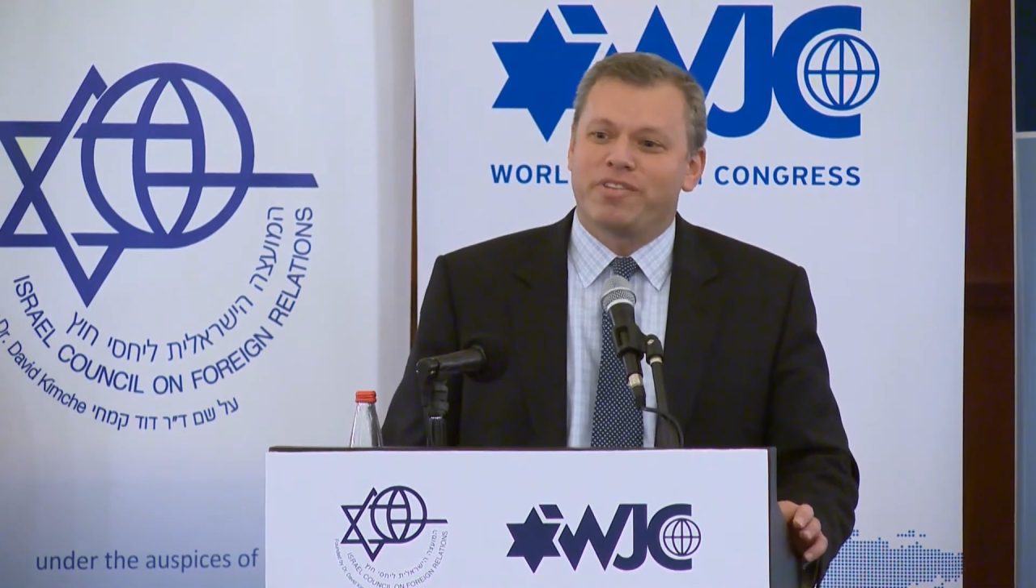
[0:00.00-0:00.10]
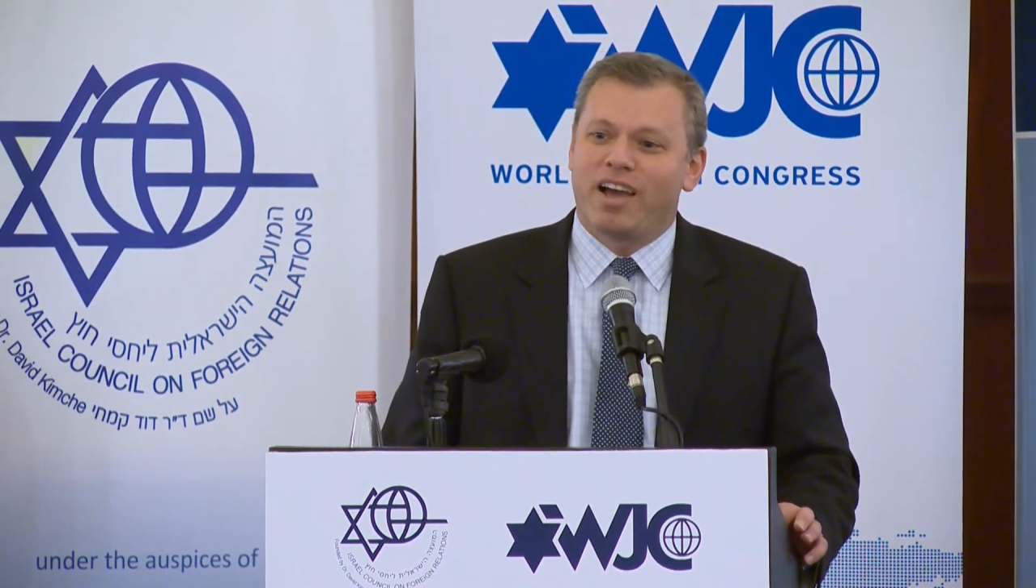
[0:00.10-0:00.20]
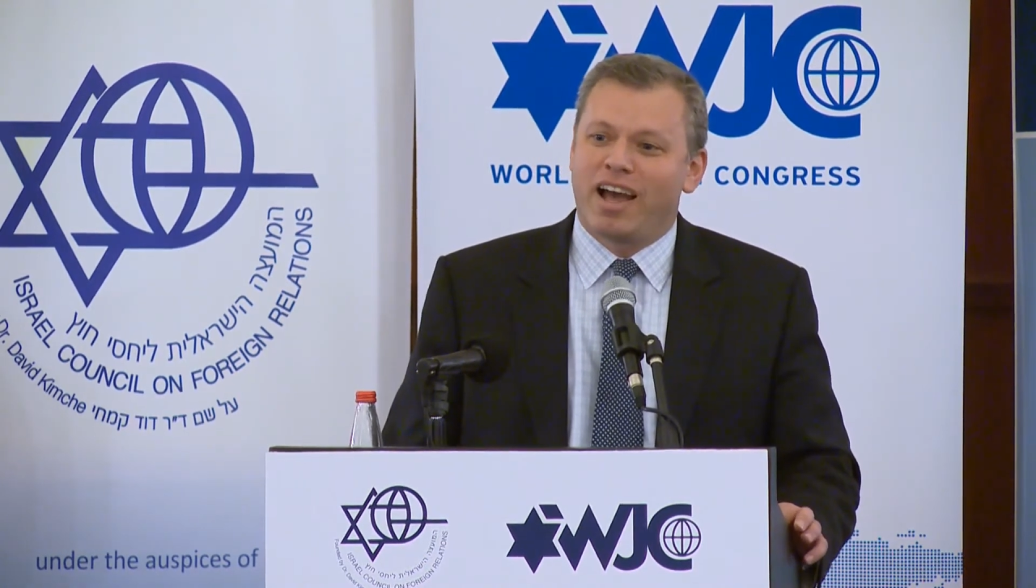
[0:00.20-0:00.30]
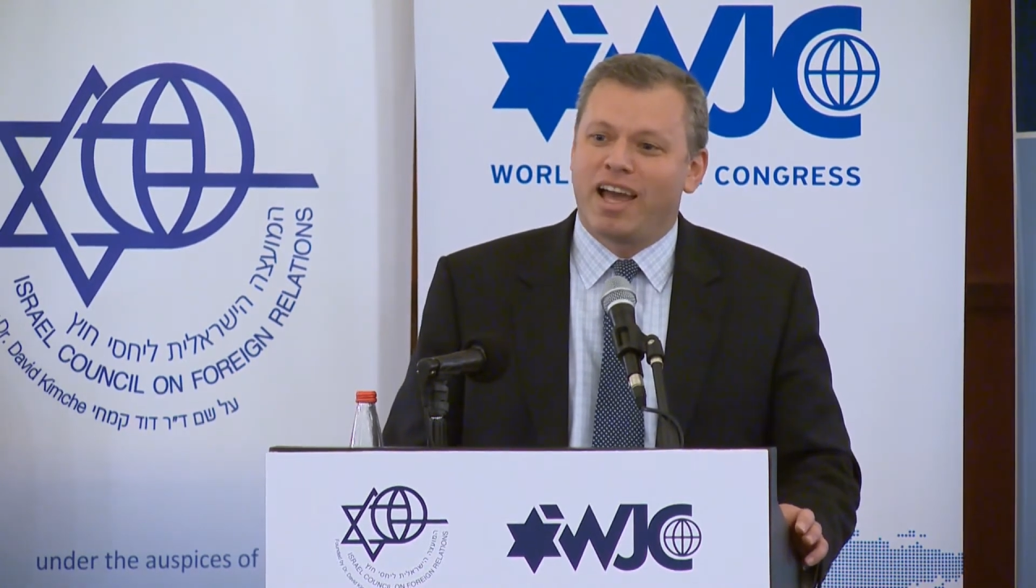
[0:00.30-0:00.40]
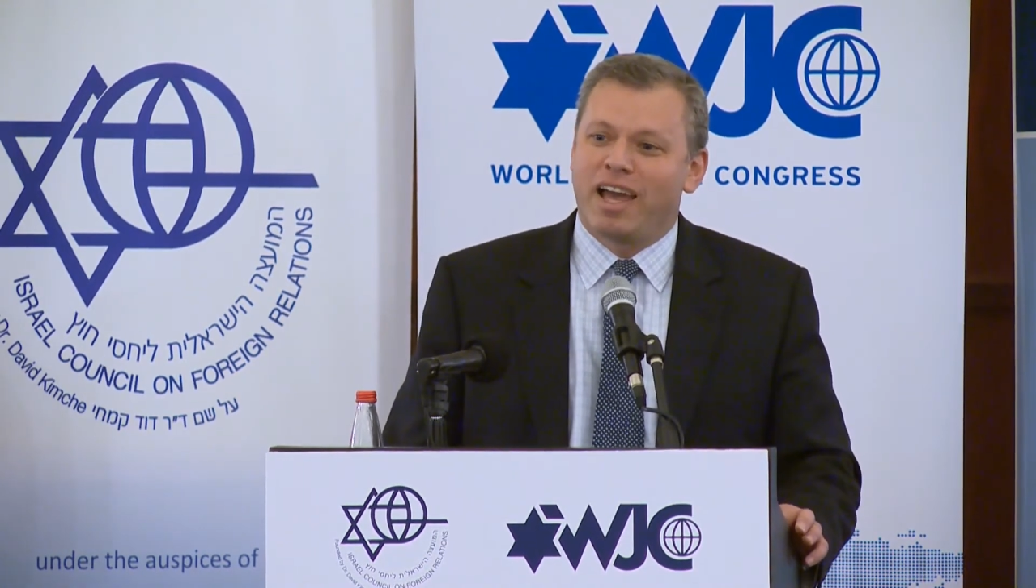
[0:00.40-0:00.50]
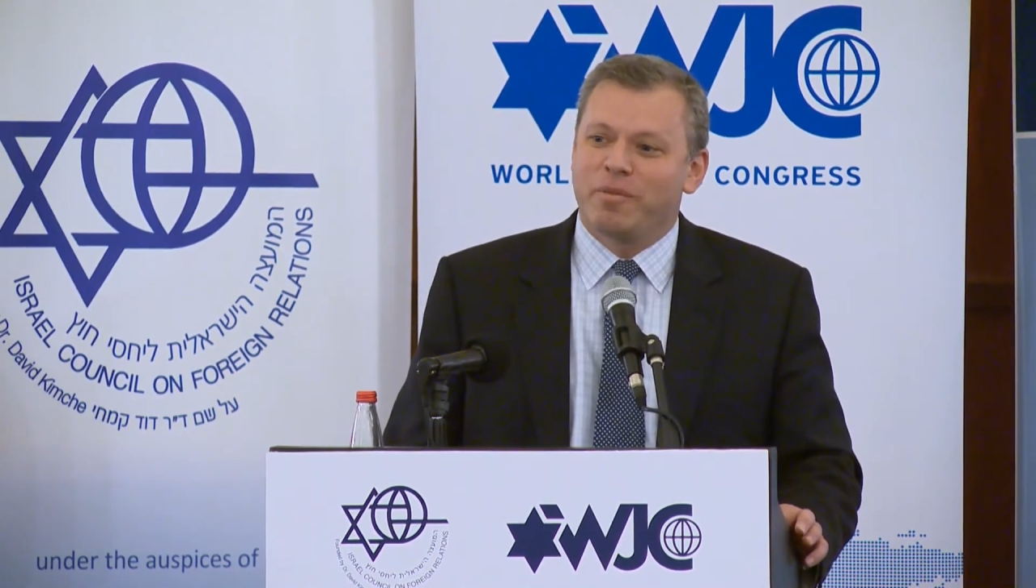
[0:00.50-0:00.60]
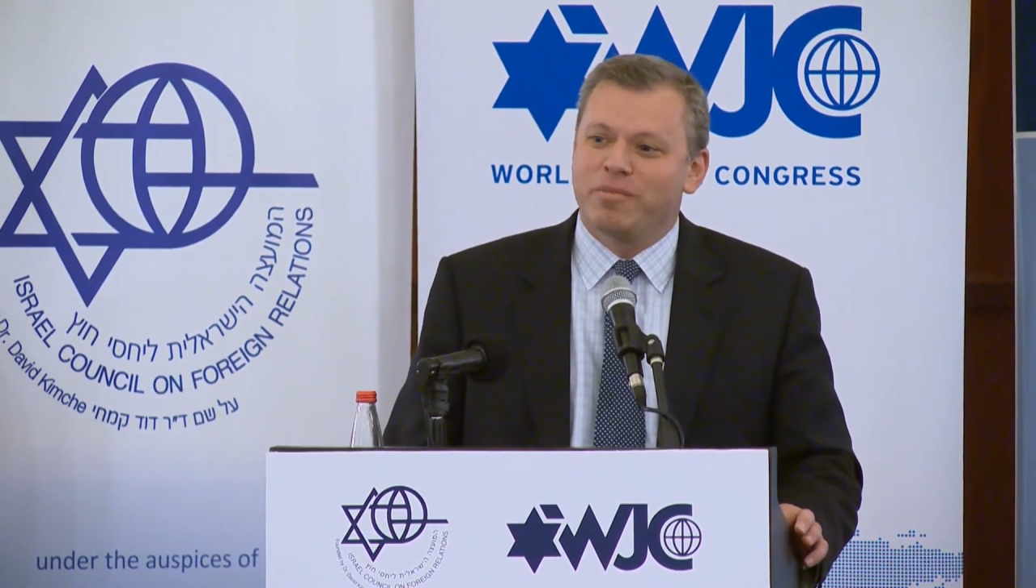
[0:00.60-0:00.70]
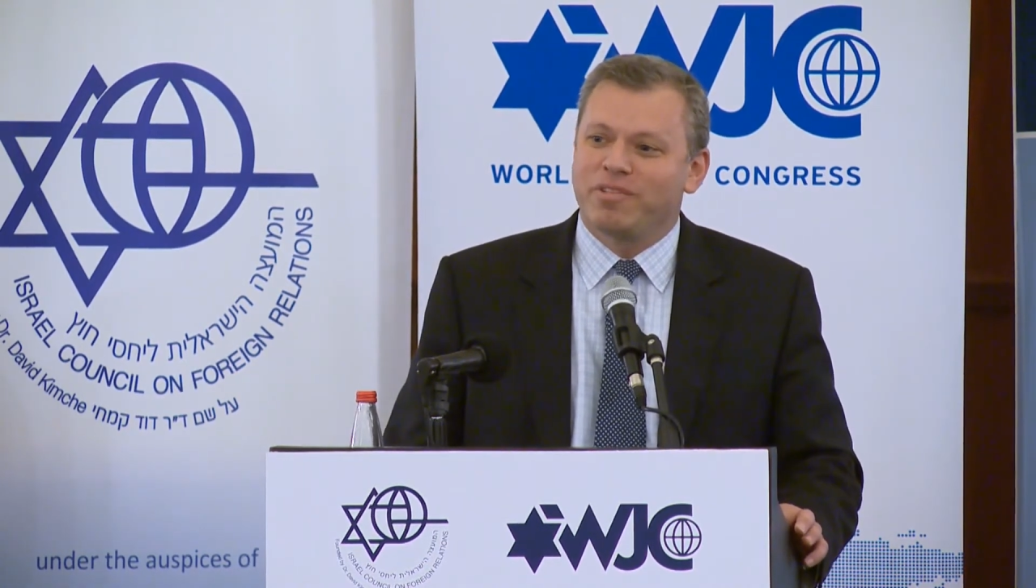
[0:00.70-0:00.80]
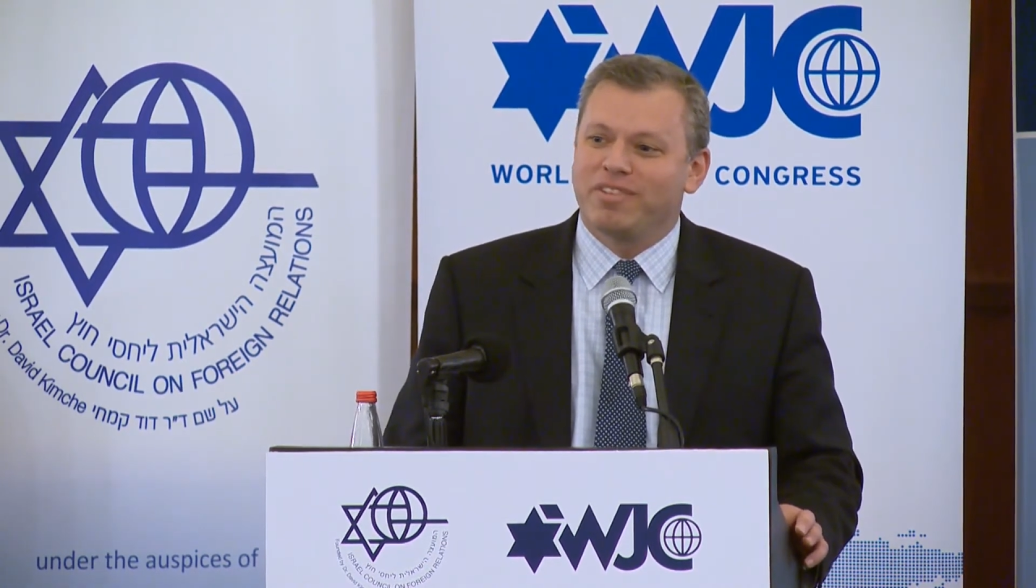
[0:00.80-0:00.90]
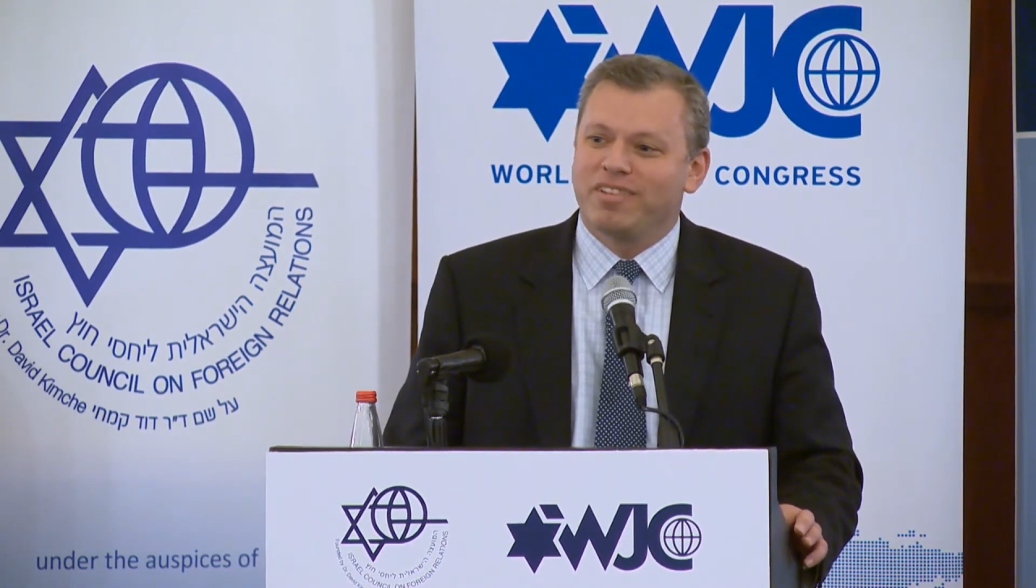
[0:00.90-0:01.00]

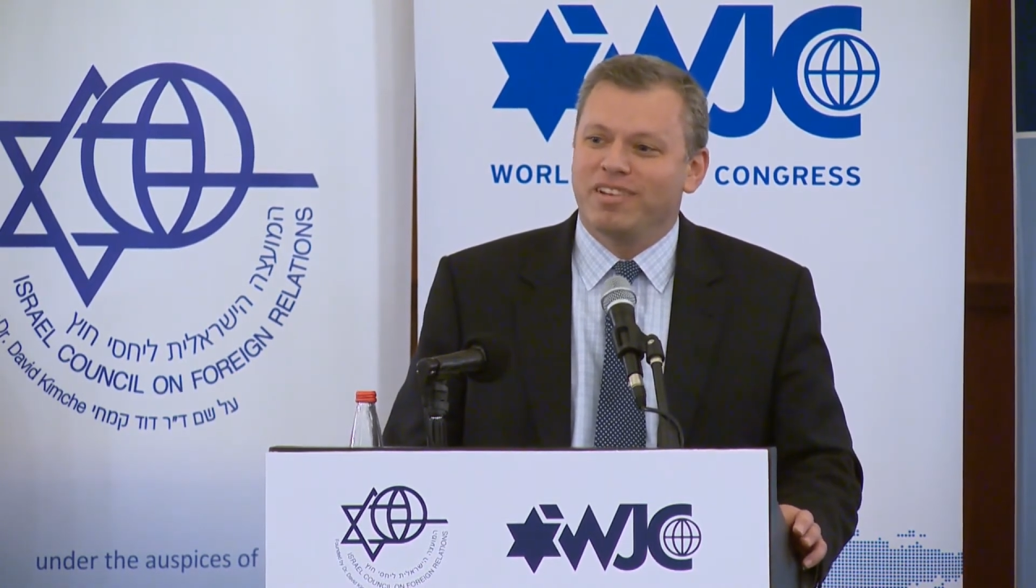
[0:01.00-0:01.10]
times